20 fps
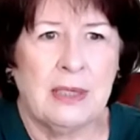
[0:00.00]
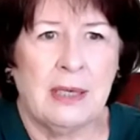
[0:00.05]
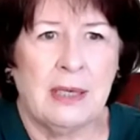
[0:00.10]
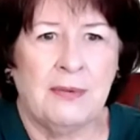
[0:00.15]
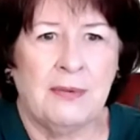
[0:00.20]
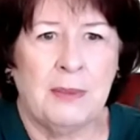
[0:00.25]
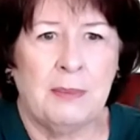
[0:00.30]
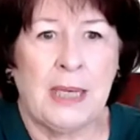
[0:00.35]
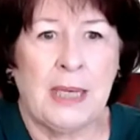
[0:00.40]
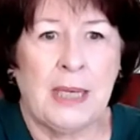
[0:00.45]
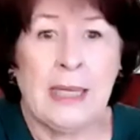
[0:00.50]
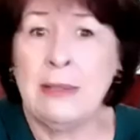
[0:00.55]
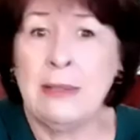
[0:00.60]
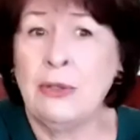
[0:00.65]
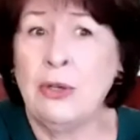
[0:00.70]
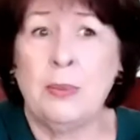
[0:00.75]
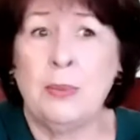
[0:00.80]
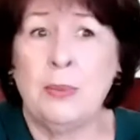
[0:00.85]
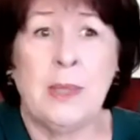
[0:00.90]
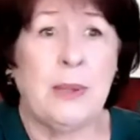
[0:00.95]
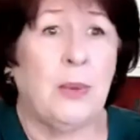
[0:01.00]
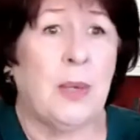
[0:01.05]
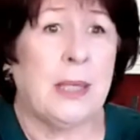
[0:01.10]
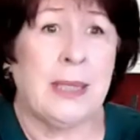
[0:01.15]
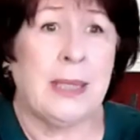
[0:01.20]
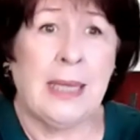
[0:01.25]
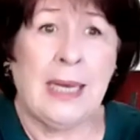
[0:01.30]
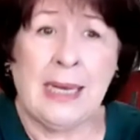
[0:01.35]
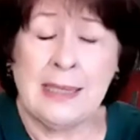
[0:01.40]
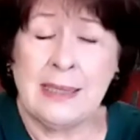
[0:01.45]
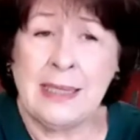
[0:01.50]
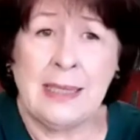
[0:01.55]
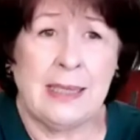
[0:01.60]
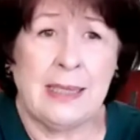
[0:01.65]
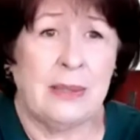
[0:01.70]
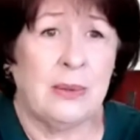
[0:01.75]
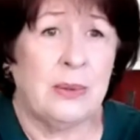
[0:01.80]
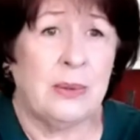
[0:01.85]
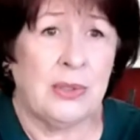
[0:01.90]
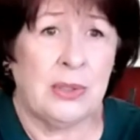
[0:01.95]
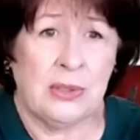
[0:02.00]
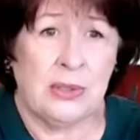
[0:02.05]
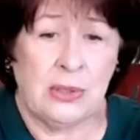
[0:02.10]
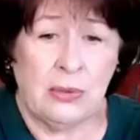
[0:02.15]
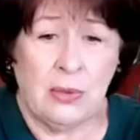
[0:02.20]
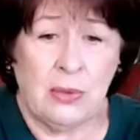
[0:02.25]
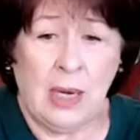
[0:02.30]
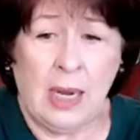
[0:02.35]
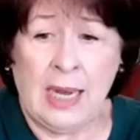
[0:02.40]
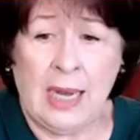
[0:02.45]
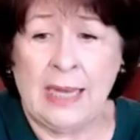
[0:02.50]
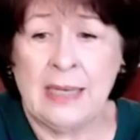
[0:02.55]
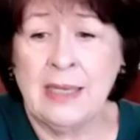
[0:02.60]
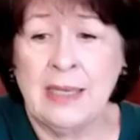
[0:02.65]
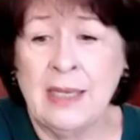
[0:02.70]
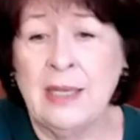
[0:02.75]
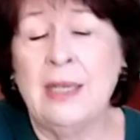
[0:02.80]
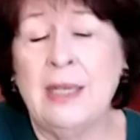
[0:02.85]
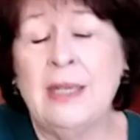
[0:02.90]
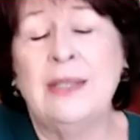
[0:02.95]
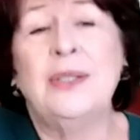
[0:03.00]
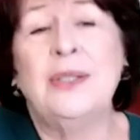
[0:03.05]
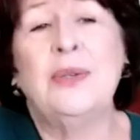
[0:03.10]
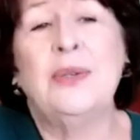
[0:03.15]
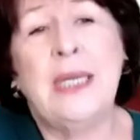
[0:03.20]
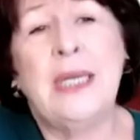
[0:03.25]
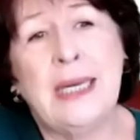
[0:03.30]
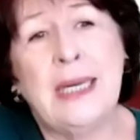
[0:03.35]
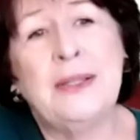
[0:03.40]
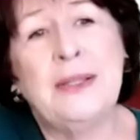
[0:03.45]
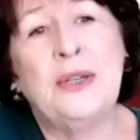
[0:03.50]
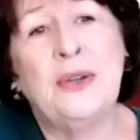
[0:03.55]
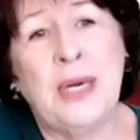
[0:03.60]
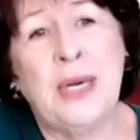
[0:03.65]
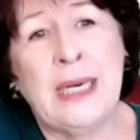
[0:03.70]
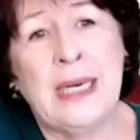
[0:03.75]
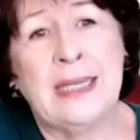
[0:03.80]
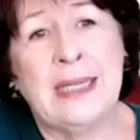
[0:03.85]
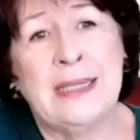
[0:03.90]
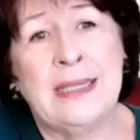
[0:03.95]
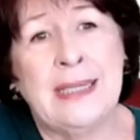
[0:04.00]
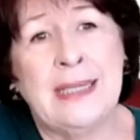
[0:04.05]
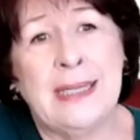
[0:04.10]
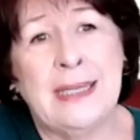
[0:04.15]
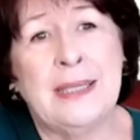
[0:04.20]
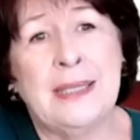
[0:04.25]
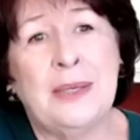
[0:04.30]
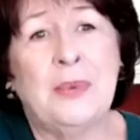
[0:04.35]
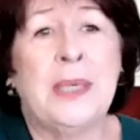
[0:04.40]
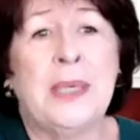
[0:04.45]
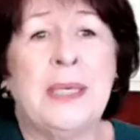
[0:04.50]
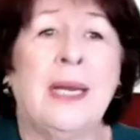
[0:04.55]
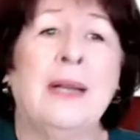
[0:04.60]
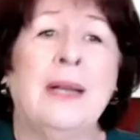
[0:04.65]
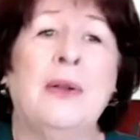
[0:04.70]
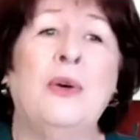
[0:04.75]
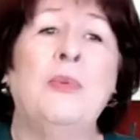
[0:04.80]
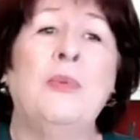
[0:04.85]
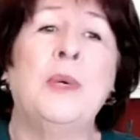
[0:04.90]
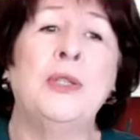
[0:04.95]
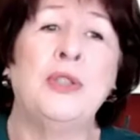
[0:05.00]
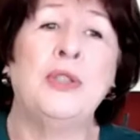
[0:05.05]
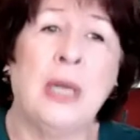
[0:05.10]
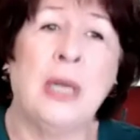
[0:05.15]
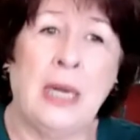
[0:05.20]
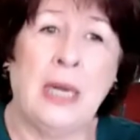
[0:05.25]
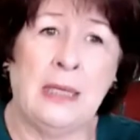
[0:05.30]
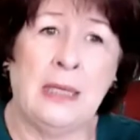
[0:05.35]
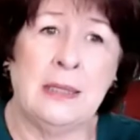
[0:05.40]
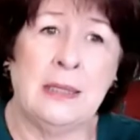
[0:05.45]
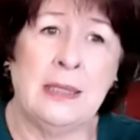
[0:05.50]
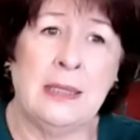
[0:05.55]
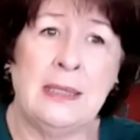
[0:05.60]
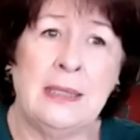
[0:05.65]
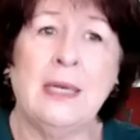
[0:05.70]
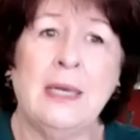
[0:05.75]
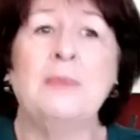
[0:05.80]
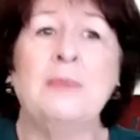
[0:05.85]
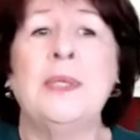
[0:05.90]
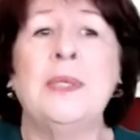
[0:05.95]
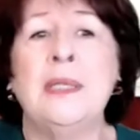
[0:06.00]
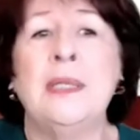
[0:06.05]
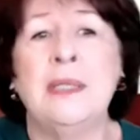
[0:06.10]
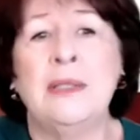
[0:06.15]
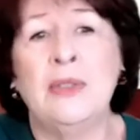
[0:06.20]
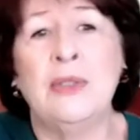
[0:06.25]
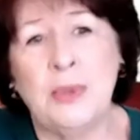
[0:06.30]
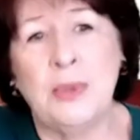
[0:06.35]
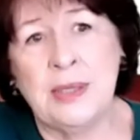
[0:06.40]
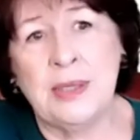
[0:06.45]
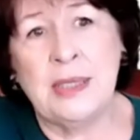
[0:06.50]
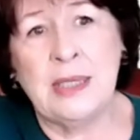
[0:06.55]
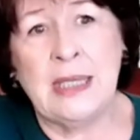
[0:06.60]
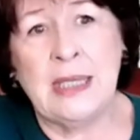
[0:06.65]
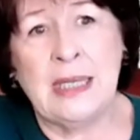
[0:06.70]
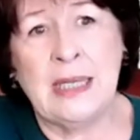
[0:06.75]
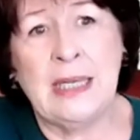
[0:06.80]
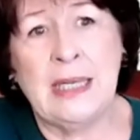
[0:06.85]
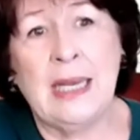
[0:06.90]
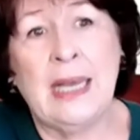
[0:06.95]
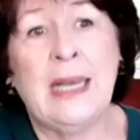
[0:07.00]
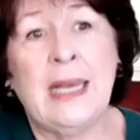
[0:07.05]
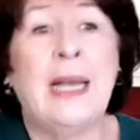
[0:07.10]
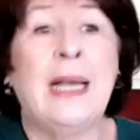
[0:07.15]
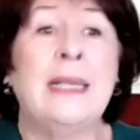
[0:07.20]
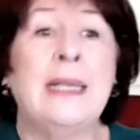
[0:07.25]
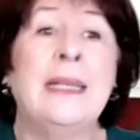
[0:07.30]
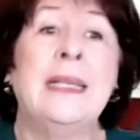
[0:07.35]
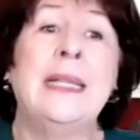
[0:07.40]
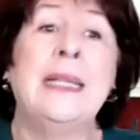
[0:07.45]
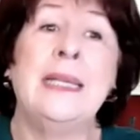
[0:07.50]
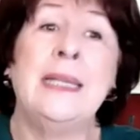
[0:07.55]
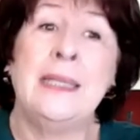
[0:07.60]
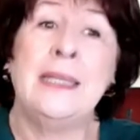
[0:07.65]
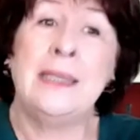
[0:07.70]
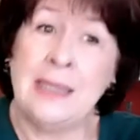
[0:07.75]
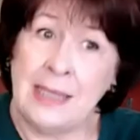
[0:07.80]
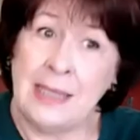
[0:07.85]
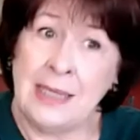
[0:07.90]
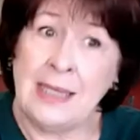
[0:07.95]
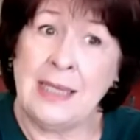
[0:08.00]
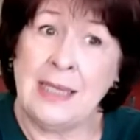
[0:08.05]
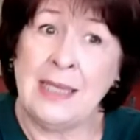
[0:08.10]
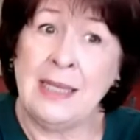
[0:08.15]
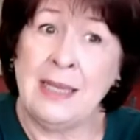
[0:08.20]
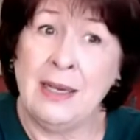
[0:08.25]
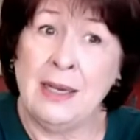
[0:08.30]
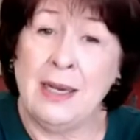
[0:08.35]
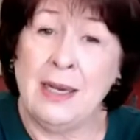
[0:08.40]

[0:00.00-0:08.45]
to everybody, and nobody wanted hot tea. It was just too hot. So he had the great idea, and he went and got a whole bunch of ice. He dumped it into his tea, and the tea